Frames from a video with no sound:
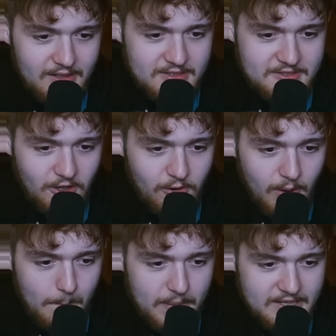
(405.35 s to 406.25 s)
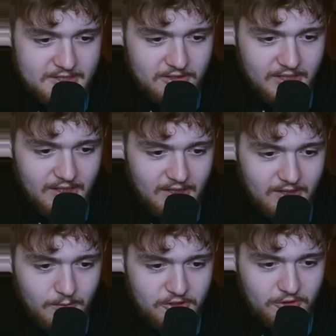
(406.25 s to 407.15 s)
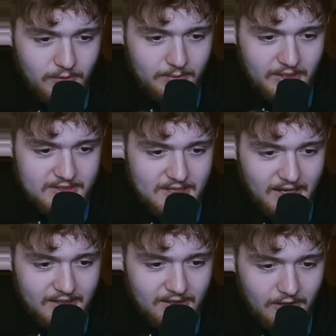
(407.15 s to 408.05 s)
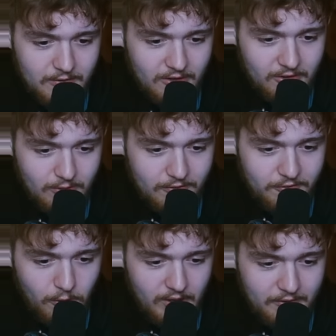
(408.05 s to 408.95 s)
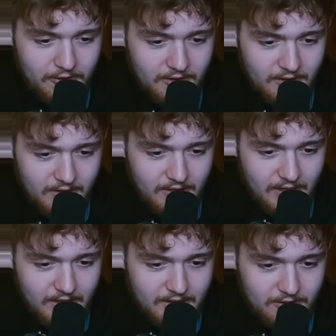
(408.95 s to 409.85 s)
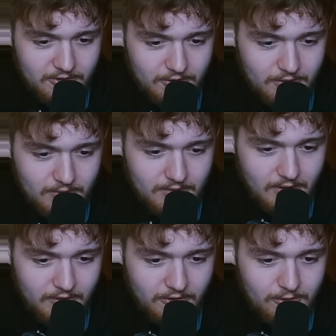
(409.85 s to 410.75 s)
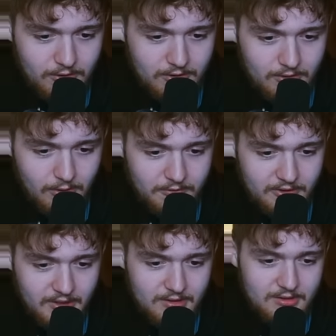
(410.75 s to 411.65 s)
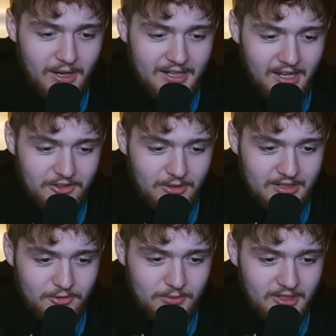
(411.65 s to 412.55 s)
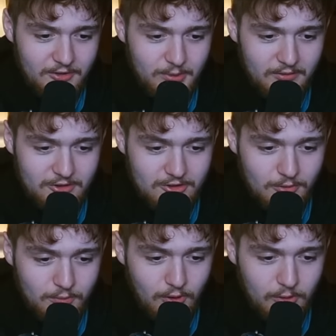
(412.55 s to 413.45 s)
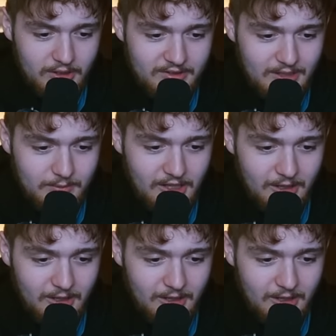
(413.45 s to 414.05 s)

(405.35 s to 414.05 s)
So basically, we should win because I can cover the zone forever and I can also cover this corridor, hopefully. Oh my gosh, I just realized we have such a broken team